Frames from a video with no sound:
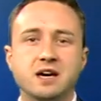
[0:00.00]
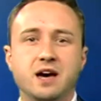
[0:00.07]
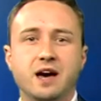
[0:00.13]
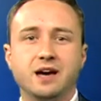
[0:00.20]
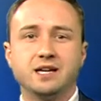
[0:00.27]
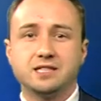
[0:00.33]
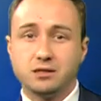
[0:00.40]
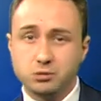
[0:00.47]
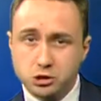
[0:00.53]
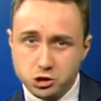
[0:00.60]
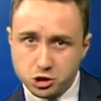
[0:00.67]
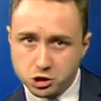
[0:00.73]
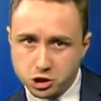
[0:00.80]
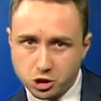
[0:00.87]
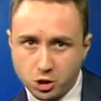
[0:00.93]
Again,
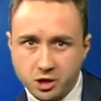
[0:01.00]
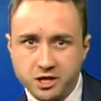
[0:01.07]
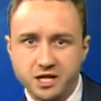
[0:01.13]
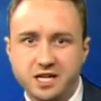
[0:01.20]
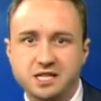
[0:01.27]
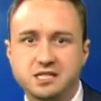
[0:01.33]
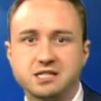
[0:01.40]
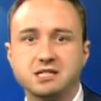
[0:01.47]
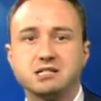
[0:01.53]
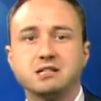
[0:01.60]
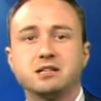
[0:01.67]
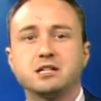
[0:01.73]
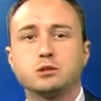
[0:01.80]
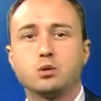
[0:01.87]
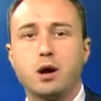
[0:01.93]
temperatures are starting to
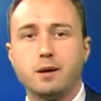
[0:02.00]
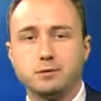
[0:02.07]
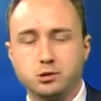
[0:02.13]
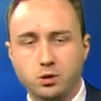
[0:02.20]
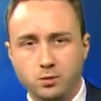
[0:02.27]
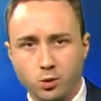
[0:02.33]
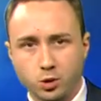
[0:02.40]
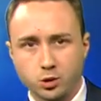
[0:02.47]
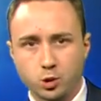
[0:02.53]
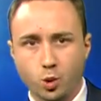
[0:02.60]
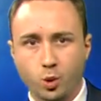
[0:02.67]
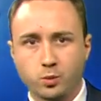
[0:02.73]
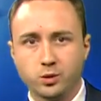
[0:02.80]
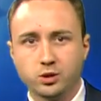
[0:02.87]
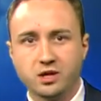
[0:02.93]
consistently drop to a more
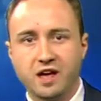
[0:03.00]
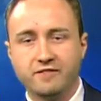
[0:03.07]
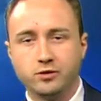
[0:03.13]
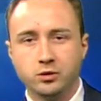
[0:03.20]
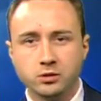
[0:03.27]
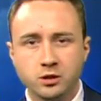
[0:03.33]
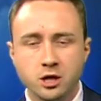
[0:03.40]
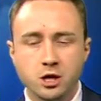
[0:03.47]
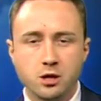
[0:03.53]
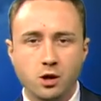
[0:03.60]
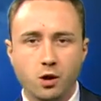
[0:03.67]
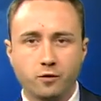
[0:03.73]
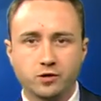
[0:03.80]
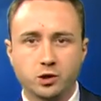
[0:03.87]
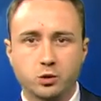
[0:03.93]
normal level
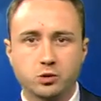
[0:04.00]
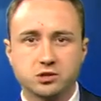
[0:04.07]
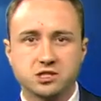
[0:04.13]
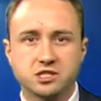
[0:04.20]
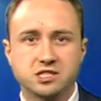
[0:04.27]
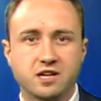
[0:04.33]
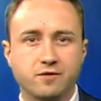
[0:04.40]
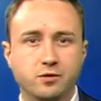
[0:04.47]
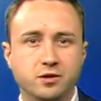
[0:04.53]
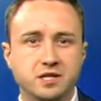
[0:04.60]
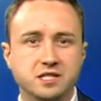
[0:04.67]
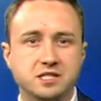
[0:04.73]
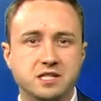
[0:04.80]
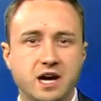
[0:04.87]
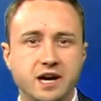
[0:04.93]
over the course of several of
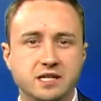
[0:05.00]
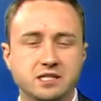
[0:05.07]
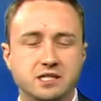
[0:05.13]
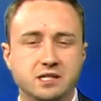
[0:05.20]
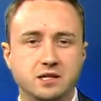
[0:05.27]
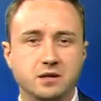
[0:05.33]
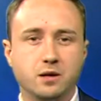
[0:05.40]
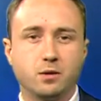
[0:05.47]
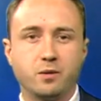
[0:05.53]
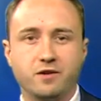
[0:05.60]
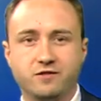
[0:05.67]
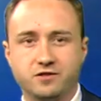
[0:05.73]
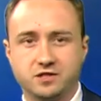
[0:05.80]
these nights. You know, we've